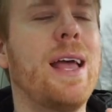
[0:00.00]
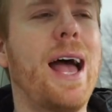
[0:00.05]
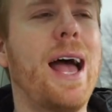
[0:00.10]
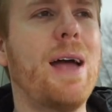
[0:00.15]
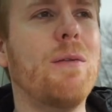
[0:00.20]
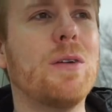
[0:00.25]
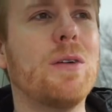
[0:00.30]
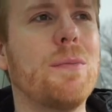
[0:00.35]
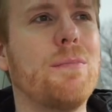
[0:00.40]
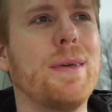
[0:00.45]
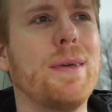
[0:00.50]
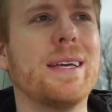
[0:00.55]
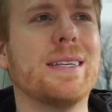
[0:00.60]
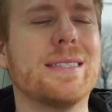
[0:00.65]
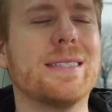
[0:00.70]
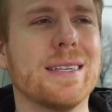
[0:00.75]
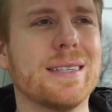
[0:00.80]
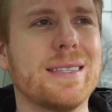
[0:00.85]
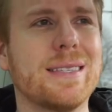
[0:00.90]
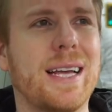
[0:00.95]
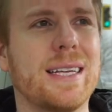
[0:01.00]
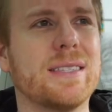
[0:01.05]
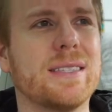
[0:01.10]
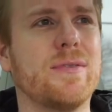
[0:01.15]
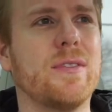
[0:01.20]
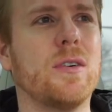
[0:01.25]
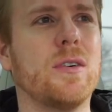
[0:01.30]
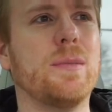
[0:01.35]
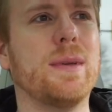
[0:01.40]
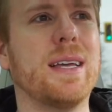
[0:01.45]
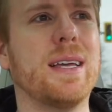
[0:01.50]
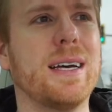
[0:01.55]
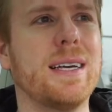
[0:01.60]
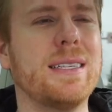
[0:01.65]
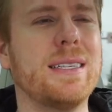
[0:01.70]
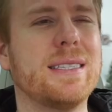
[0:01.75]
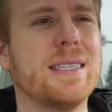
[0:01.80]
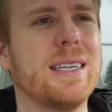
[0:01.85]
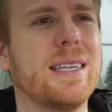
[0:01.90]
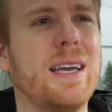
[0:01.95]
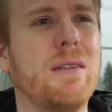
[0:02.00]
I wouldn't be as successful because